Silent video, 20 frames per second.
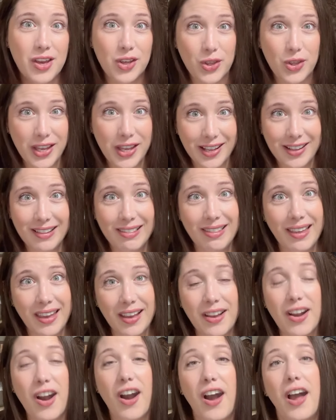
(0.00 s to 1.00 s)
You can
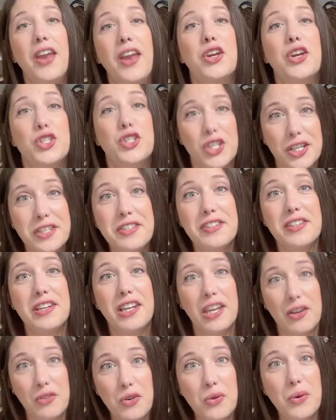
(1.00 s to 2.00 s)
click on just the
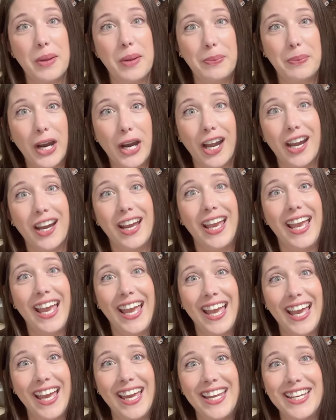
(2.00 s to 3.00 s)
giveaway part
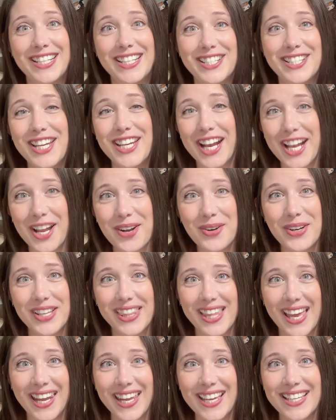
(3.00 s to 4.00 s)
and check out
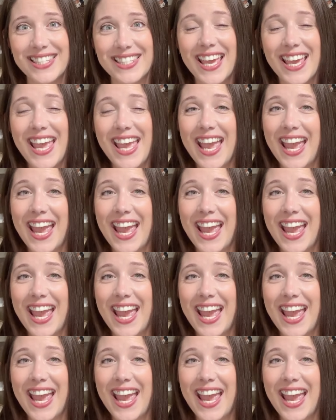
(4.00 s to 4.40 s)
what that is.